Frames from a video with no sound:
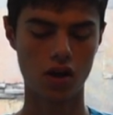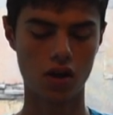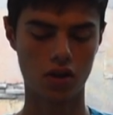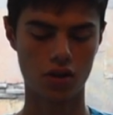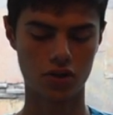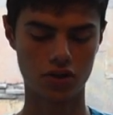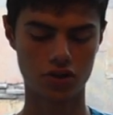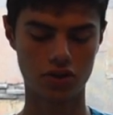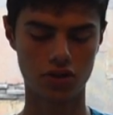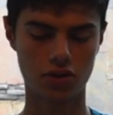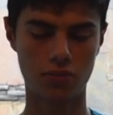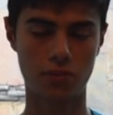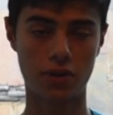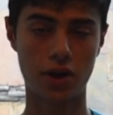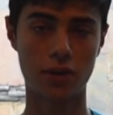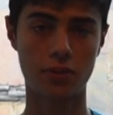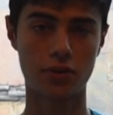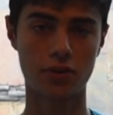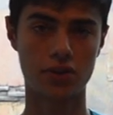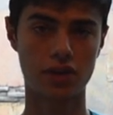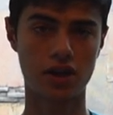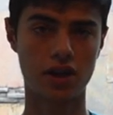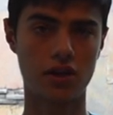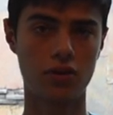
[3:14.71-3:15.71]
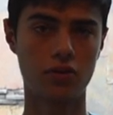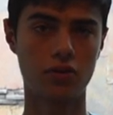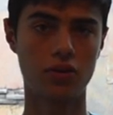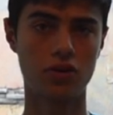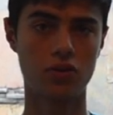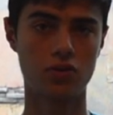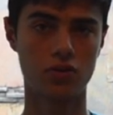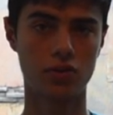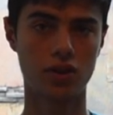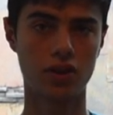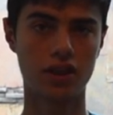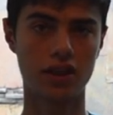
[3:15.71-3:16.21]
Also, paper towel
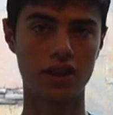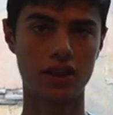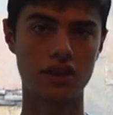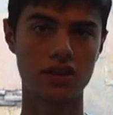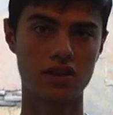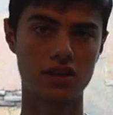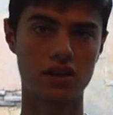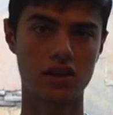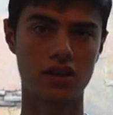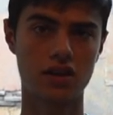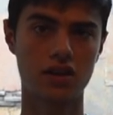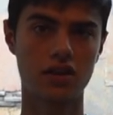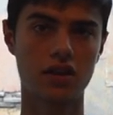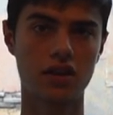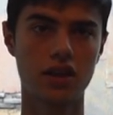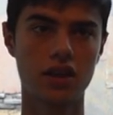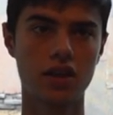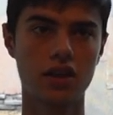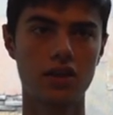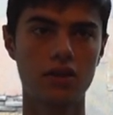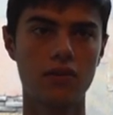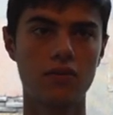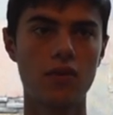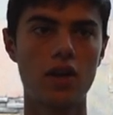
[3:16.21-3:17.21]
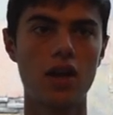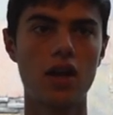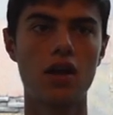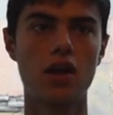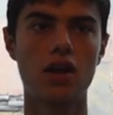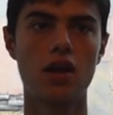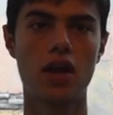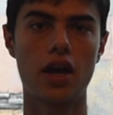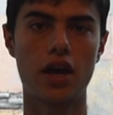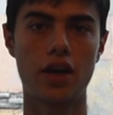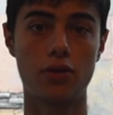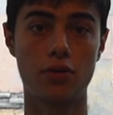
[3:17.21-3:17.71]
is really easy to clean
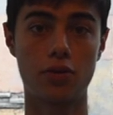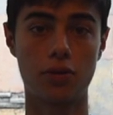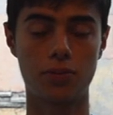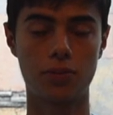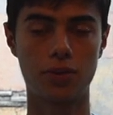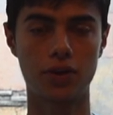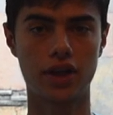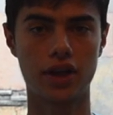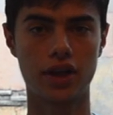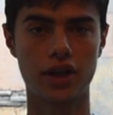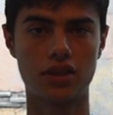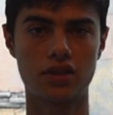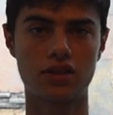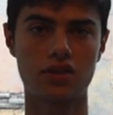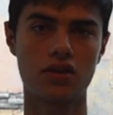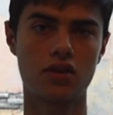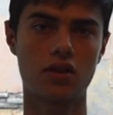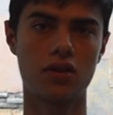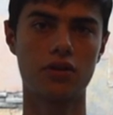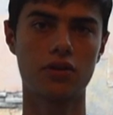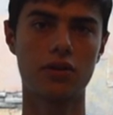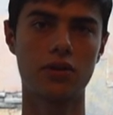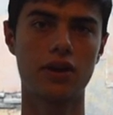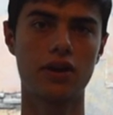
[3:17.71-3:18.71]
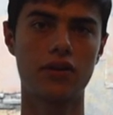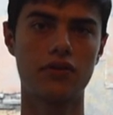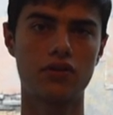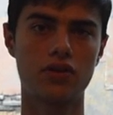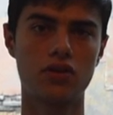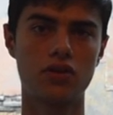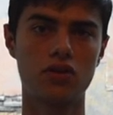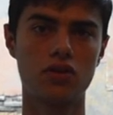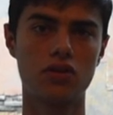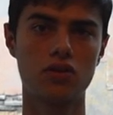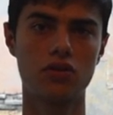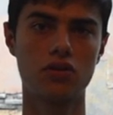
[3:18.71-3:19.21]
and replace. All you have
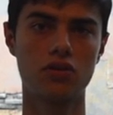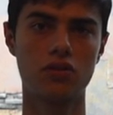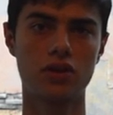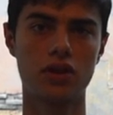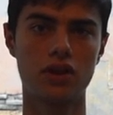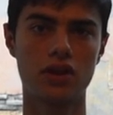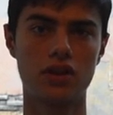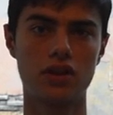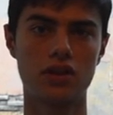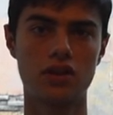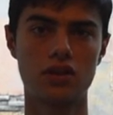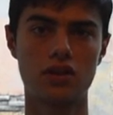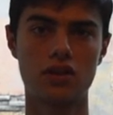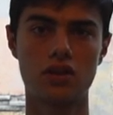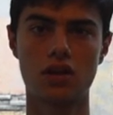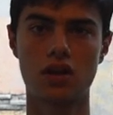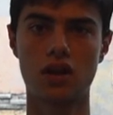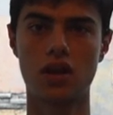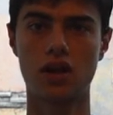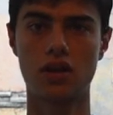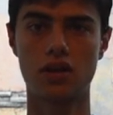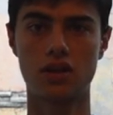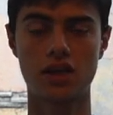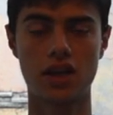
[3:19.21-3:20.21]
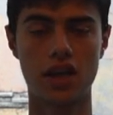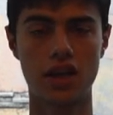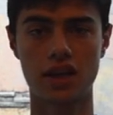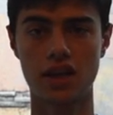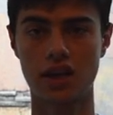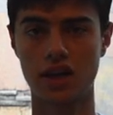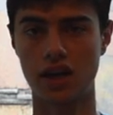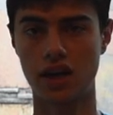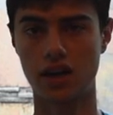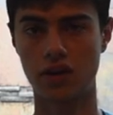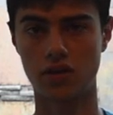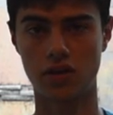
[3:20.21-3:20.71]
to do is uh, take
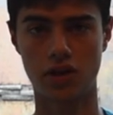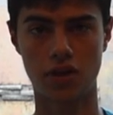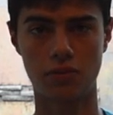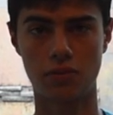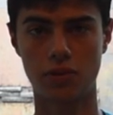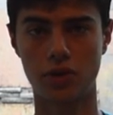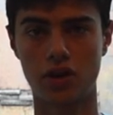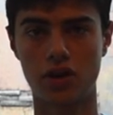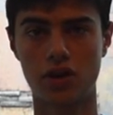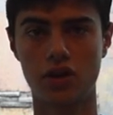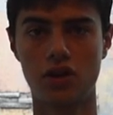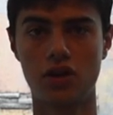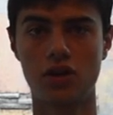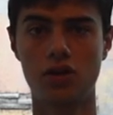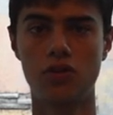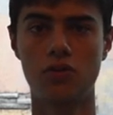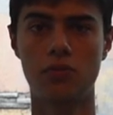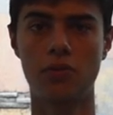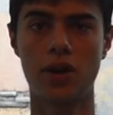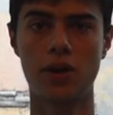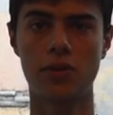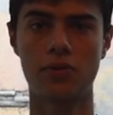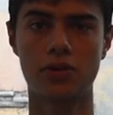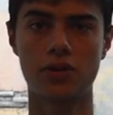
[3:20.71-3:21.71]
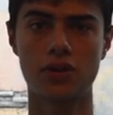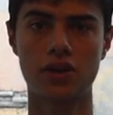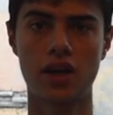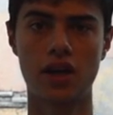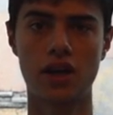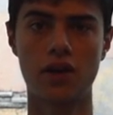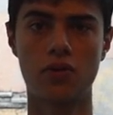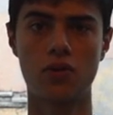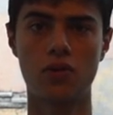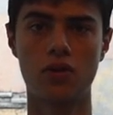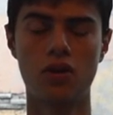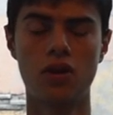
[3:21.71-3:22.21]
it out and put in a new paper
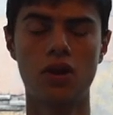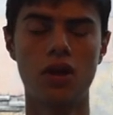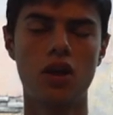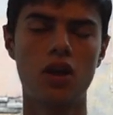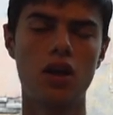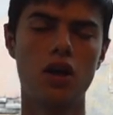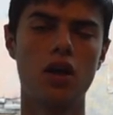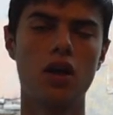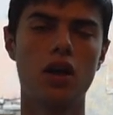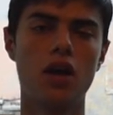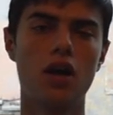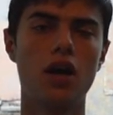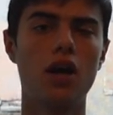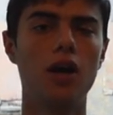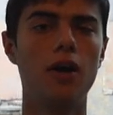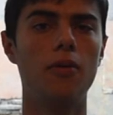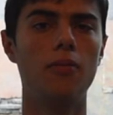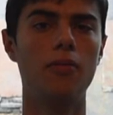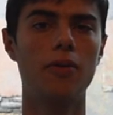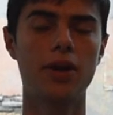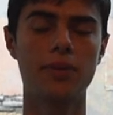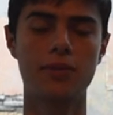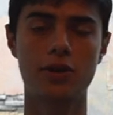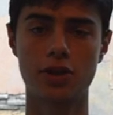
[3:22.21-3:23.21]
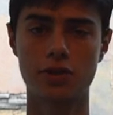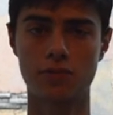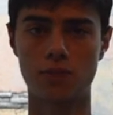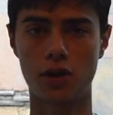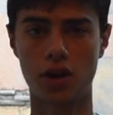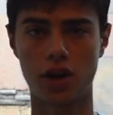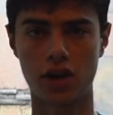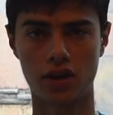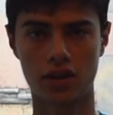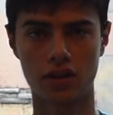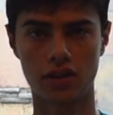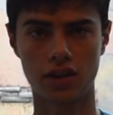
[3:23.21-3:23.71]
towel, uh, maybe
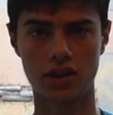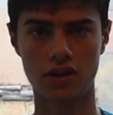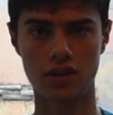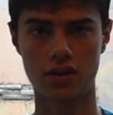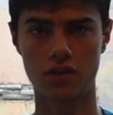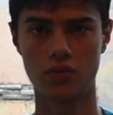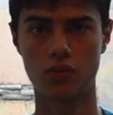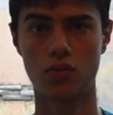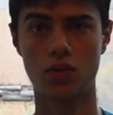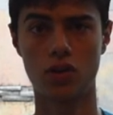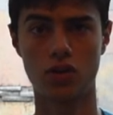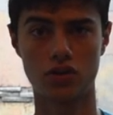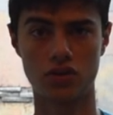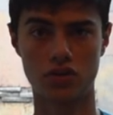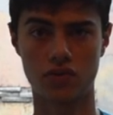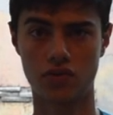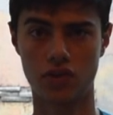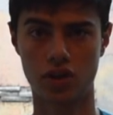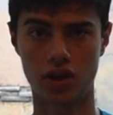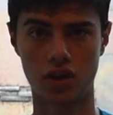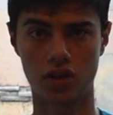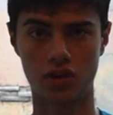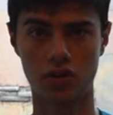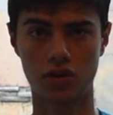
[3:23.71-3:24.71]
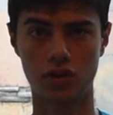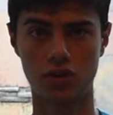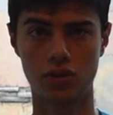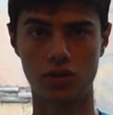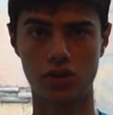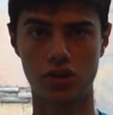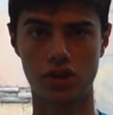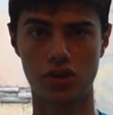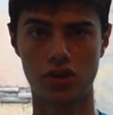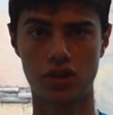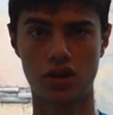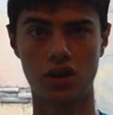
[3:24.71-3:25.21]
spot clean the walls of the
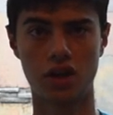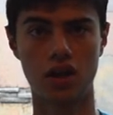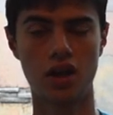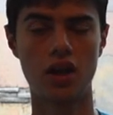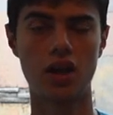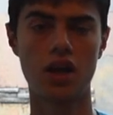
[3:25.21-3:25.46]
enclosure,